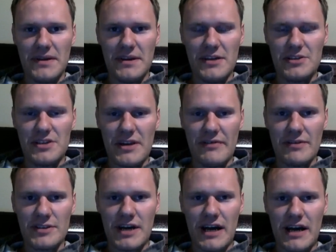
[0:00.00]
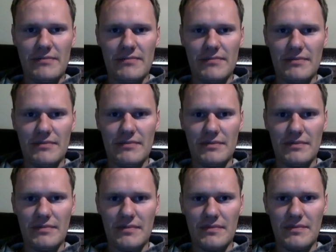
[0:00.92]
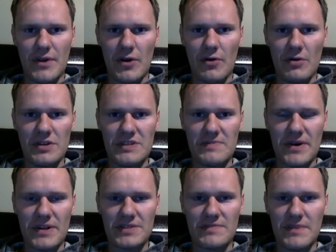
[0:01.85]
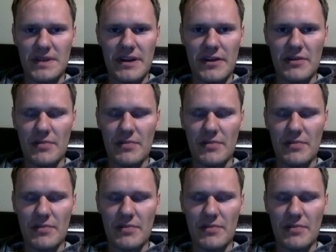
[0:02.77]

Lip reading: each and every time, the Holy Spirit's been there.